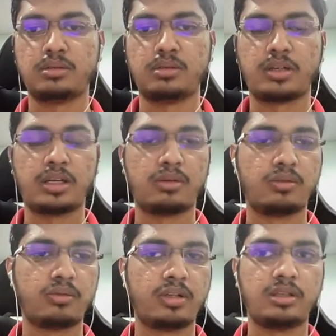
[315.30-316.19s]
okay, I
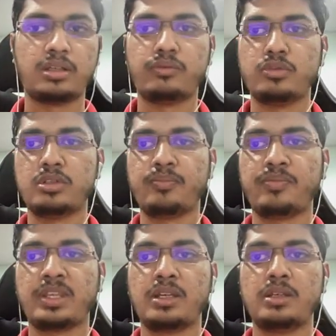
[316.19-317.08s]
don't want any confusion.
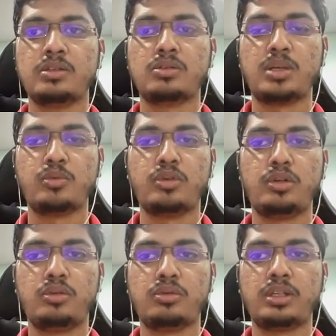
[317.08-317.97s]
So I'm
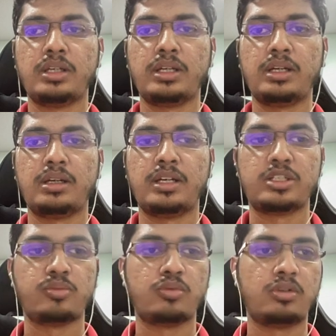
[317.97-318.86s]
going to create a
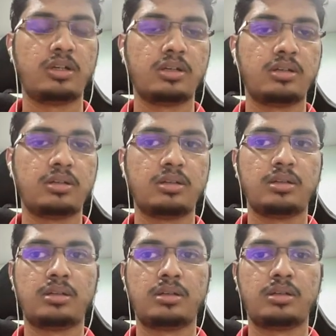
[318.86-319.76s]
dashboard,
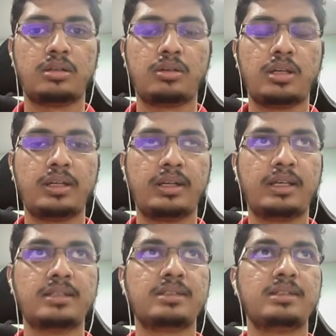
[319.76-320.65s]
calling it
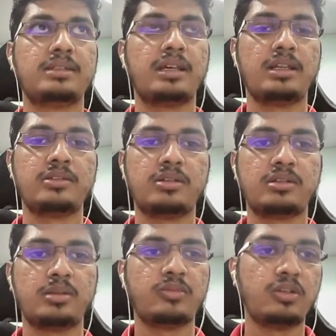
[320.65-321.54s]
as sales or
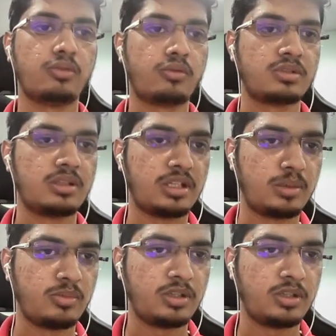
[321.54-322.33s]
something. What was the name